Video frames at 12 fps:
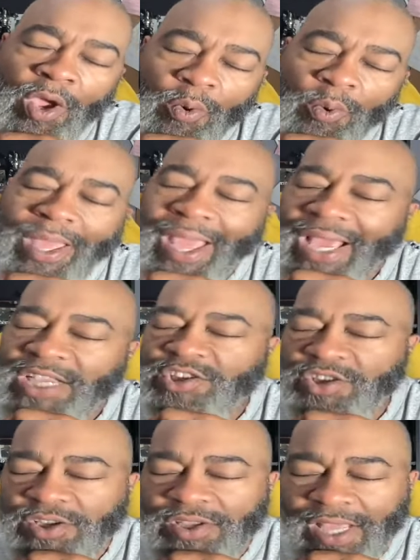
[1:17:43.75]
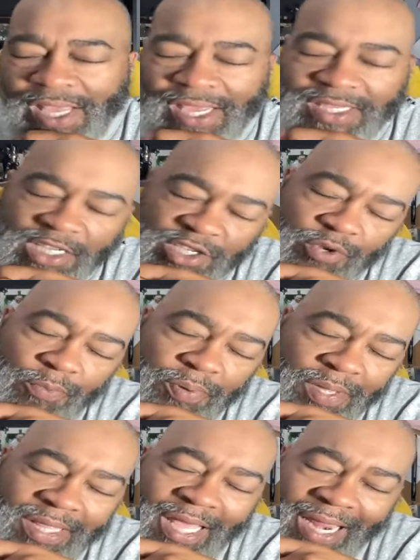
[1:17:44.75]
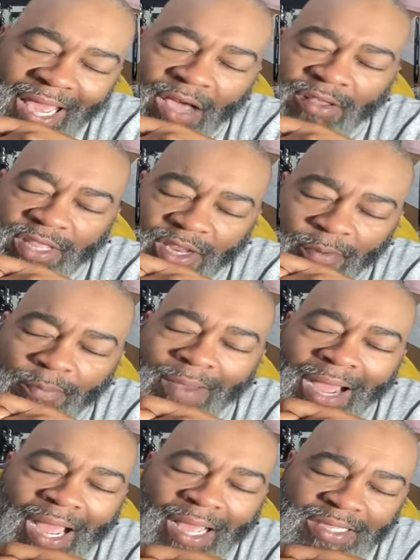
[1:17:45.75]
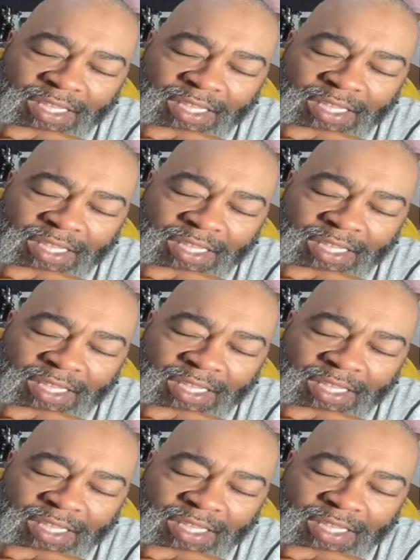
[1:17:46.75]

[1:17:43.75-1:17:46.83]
we ask you, ask that you put that out of their minds,